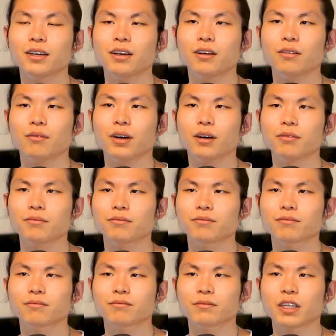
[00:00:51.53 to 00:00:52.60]
Well,
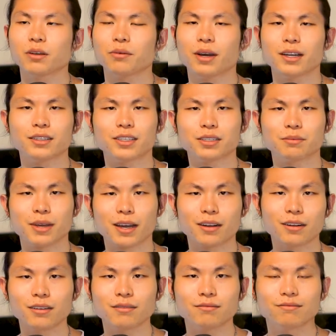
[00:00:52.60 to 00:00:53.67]
why does this
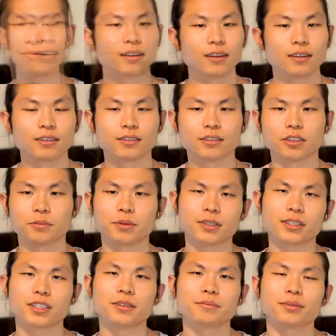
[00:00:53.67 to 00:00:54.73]
matter? So put
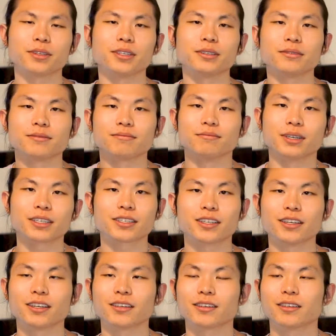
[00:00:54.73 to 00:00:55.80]
simply,
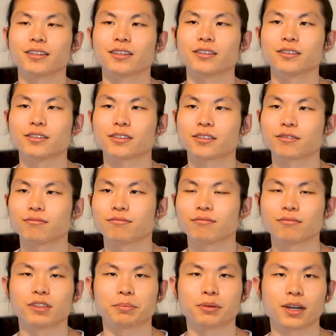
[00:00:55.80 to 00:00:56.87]
mixing is
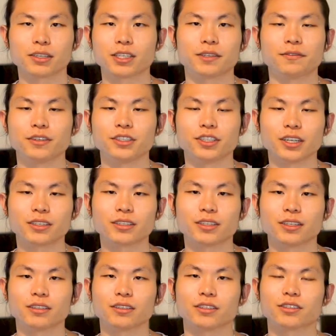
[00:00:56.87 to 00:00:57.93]
the process of
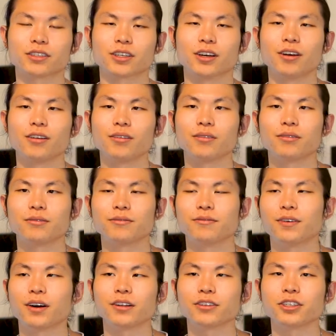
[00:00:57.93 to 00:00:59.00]
adjusting the tone,
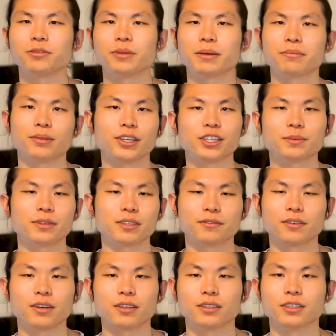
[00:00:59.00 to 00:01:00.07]
volume, and placement of
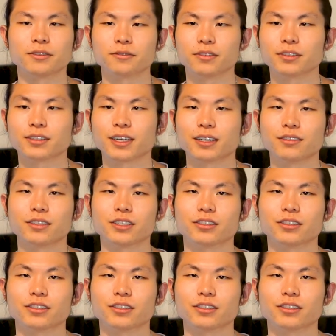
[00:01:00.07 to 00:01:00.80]
all the different sounds in your